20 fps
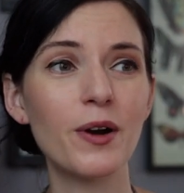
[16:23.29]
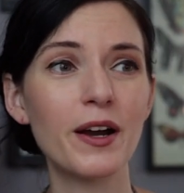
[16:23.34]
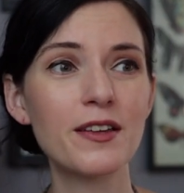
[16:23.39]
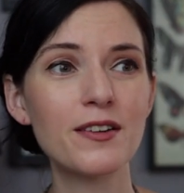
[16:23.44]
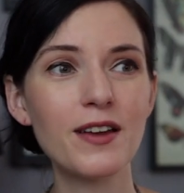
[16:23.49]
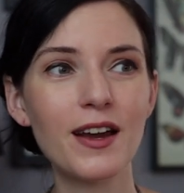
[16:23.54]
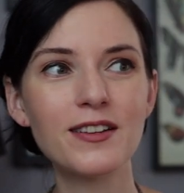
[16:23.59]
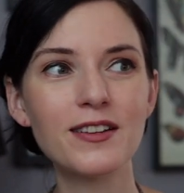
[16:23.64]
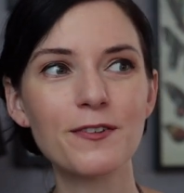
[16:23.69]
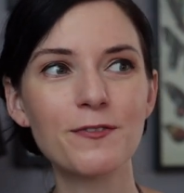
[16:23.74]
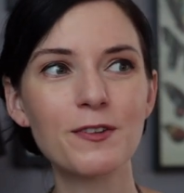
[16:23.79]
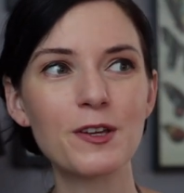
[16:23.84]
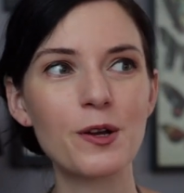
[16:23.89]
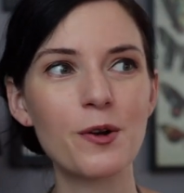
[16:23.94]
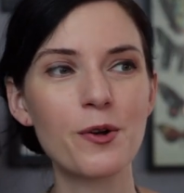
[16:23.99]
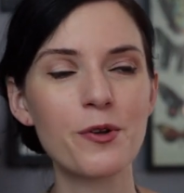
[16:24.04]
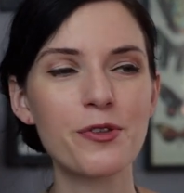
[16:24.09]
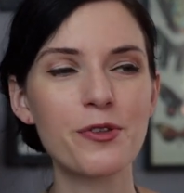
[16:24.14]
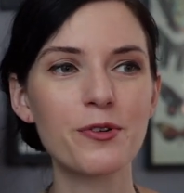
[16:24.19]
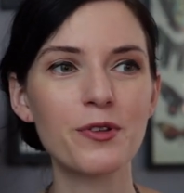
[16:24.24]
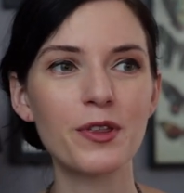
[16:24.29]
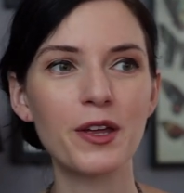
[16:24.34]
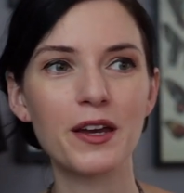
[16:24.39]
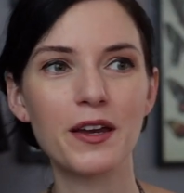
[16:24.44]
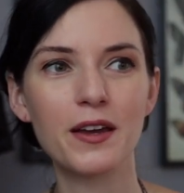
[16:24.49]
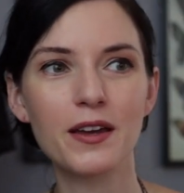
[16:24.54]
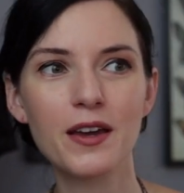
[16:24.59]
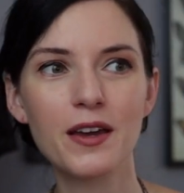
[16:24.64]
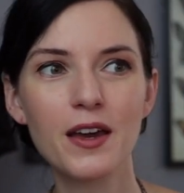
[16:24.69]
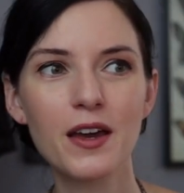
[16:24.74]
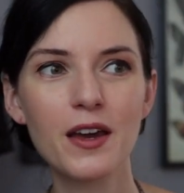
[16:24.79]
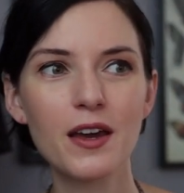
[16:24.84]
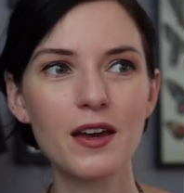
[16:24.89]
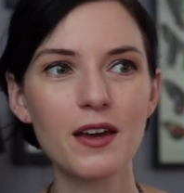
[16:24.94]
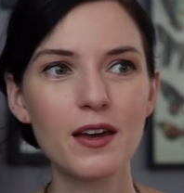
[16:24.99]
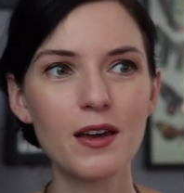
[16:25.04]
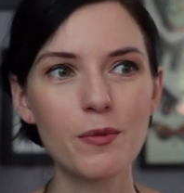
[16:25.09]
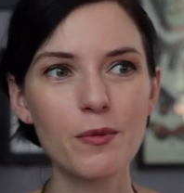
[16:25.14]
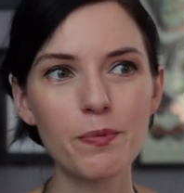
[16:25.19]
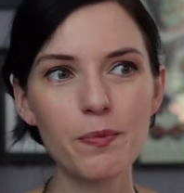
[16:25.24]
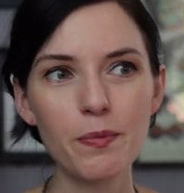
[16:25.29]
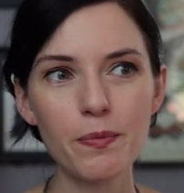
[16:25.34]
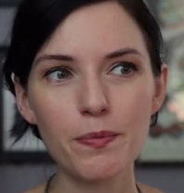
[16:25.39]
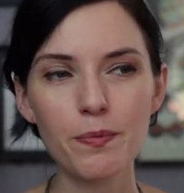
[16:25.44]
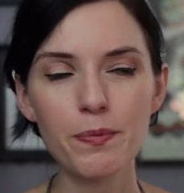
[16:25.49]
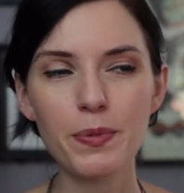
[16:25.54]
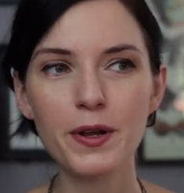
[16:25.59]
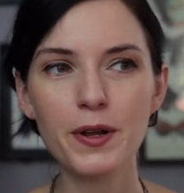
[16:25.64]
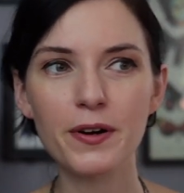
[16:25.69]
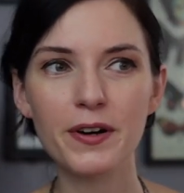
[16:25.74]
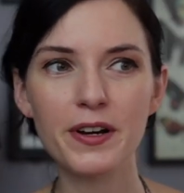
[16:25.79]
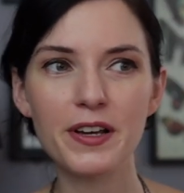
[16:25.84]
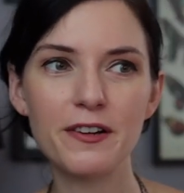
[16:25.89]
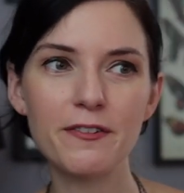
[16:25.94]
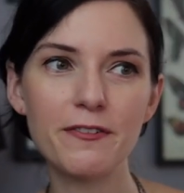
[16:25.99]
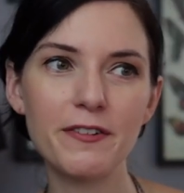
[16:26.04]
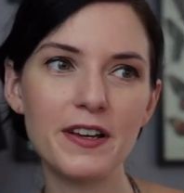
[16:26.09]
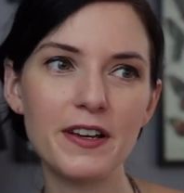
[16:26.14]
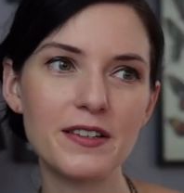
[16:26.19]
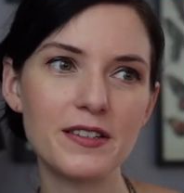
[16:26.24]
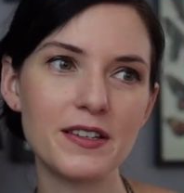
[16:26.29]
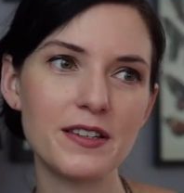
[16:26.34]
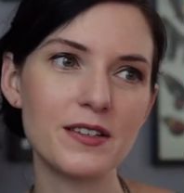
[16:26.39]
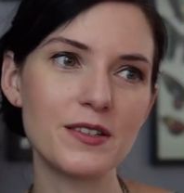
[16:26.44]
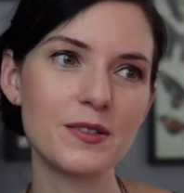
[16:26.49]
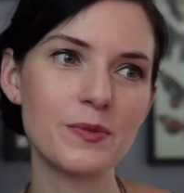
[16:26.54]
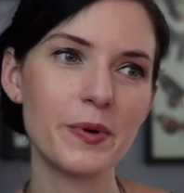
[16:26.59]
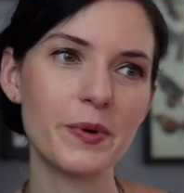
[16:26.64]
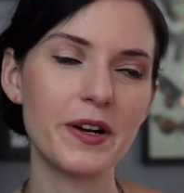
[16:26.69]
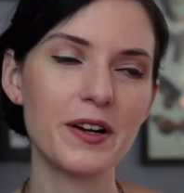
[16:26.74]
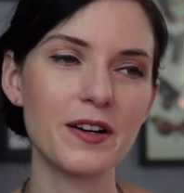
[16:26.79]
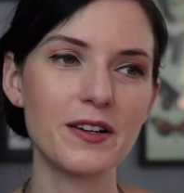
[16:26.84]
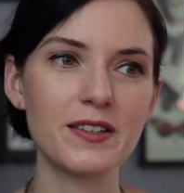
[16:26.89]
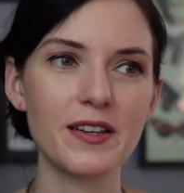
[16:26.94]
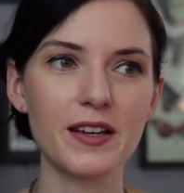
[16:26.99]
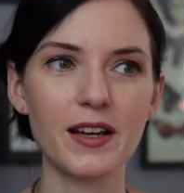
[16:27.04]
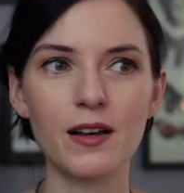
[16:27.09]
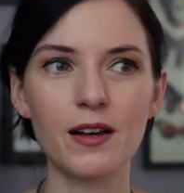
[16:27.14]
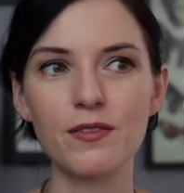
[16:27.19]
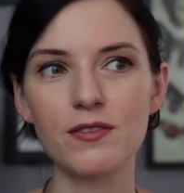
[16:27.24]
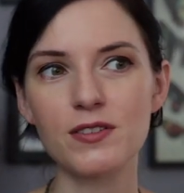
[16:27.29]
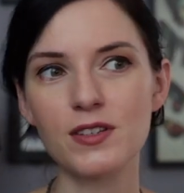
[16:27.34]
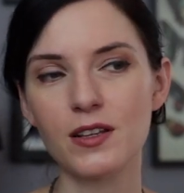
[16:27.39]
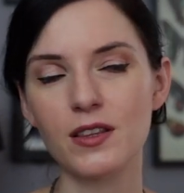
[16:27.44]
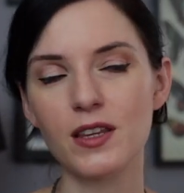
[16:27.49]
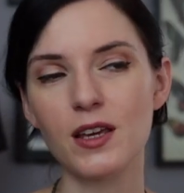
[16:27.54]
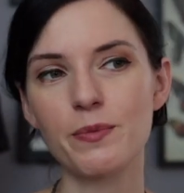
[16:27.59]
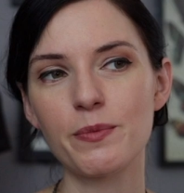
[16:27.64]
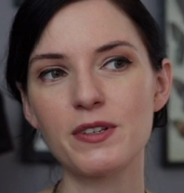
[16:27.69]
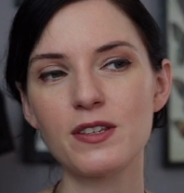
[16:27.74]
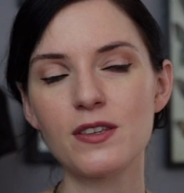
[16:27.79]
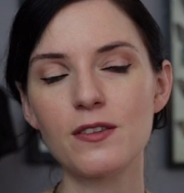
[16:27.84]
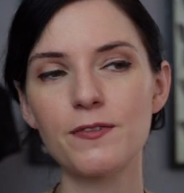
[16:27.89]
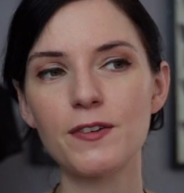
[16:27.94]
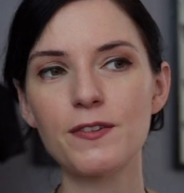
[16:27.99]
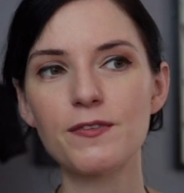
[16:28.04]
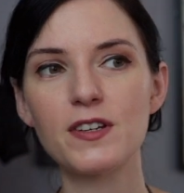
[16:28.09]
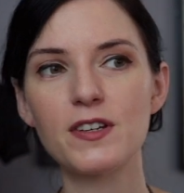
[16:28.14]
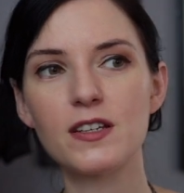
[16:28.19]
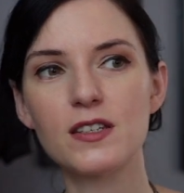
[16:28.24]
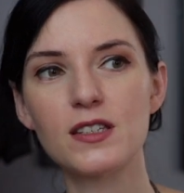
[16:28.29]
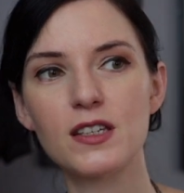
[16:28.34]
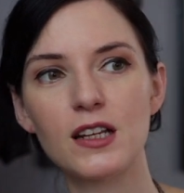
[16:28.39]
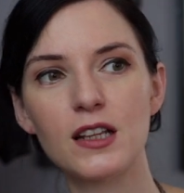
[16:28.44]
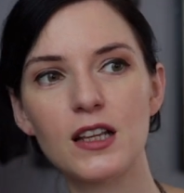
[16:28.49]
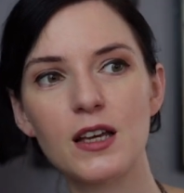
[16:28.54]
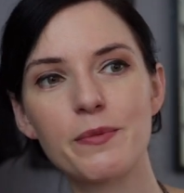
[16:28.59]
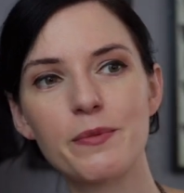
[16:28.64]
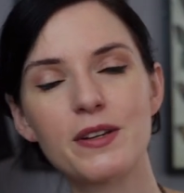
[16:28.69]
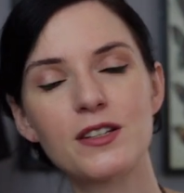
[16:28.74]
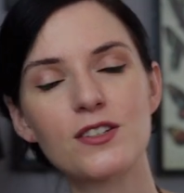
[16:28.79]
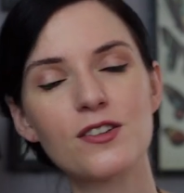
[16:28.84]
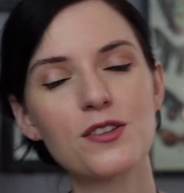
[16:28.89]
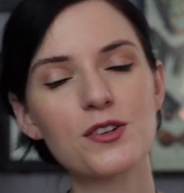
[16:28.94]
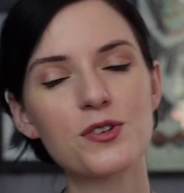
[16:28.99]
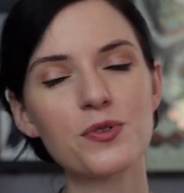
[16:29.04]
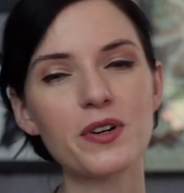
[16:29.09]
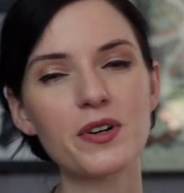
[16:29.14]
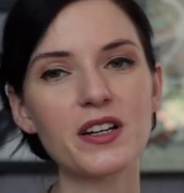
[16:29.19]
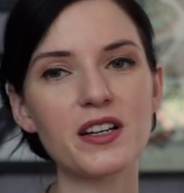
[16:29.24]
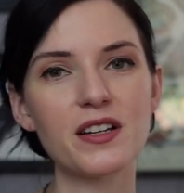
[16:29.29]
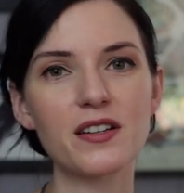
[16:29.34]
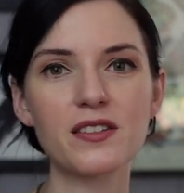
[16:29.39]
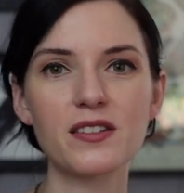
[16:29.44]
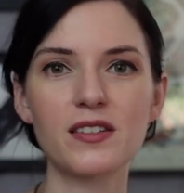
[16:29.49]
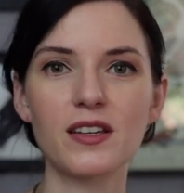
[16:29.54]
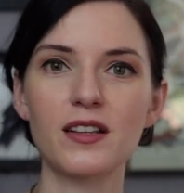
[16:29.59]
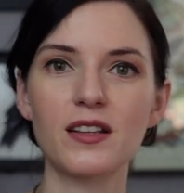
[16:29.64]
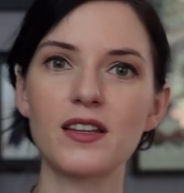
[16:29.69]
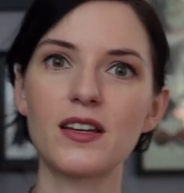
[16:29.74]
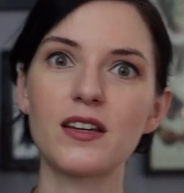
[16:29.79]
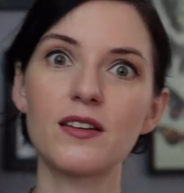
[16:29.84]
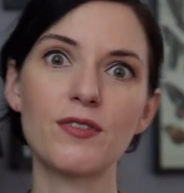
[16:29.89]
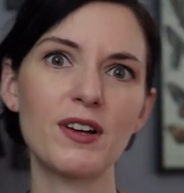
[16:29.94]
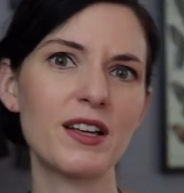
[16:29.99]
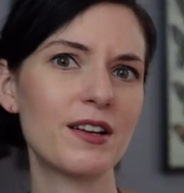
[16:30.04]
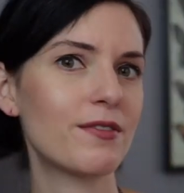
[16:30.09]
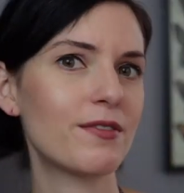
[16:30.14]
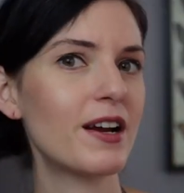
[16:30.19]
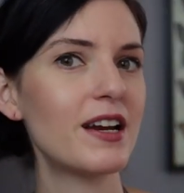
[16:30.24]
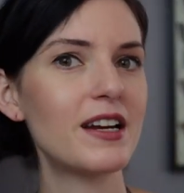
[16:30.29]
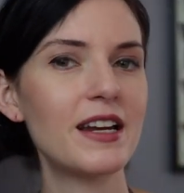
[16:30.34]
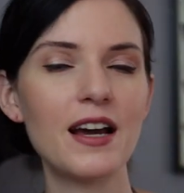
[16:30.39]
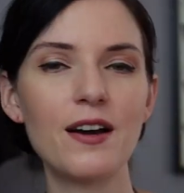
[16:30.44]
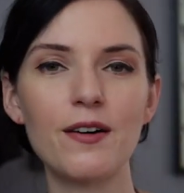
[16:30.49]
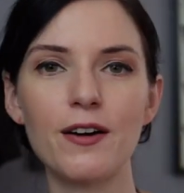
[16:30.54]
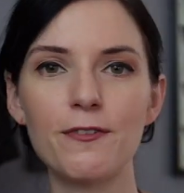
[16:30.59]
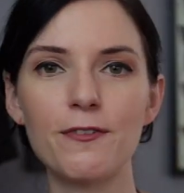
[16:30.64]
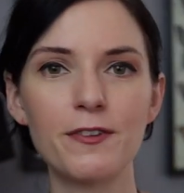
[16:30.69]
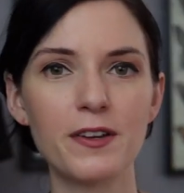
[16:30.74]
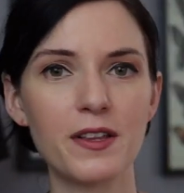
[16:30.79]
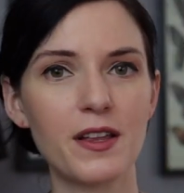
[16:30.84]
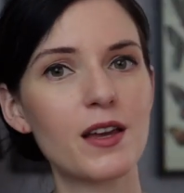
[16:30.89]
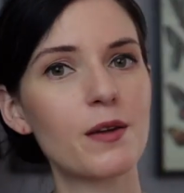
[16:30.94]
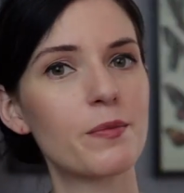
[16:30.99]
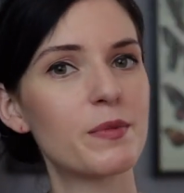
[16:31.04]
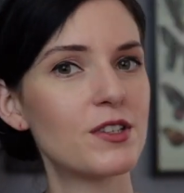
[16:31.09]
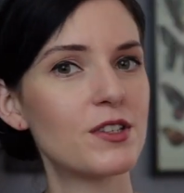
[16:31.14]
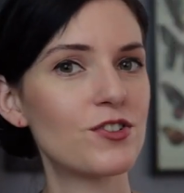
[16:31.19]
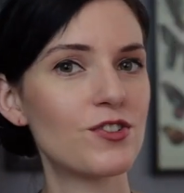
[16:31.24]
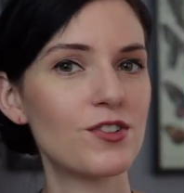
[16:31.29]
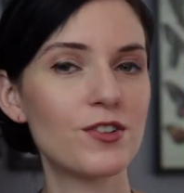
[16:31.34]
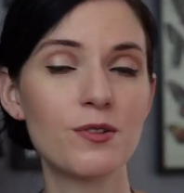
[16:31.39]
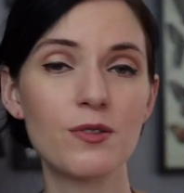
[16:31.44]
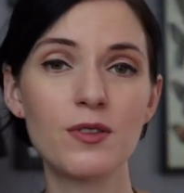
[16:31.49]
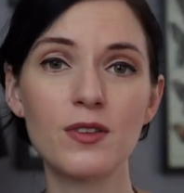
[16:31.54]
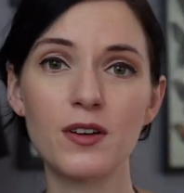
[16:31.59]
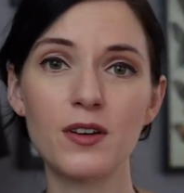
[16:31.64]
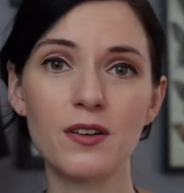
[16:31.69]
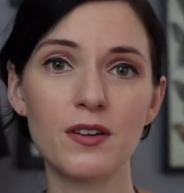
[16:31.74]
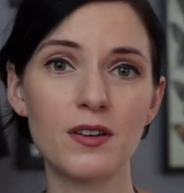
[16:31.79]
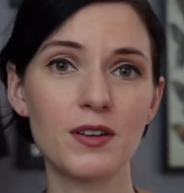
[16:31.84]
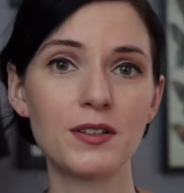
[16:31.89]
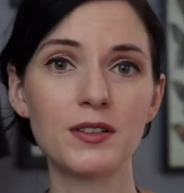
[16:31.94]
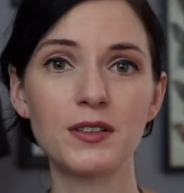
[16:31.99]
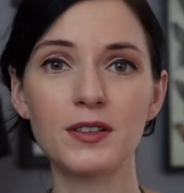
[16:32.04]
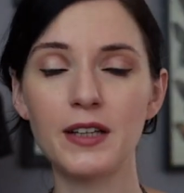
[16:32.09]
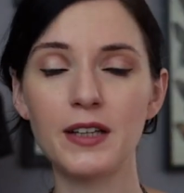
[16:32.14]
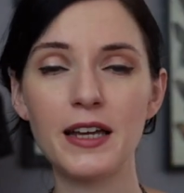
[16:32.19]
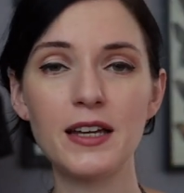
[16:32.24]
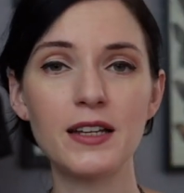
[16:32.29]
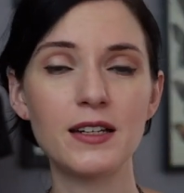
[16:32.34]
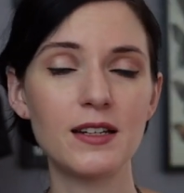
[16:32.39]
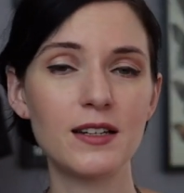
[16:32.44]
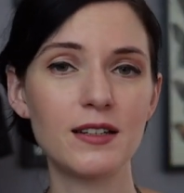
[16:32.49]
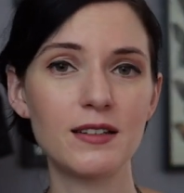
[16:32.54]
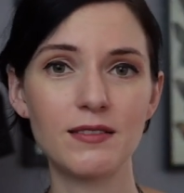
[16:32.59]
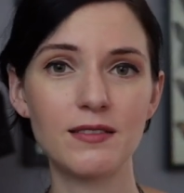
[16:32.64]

I definitely go through like period phases where it's like suddenly I'm into the 50s, suddenly I'm into the 20s, suddenly, like right now, I feel like I'm into the late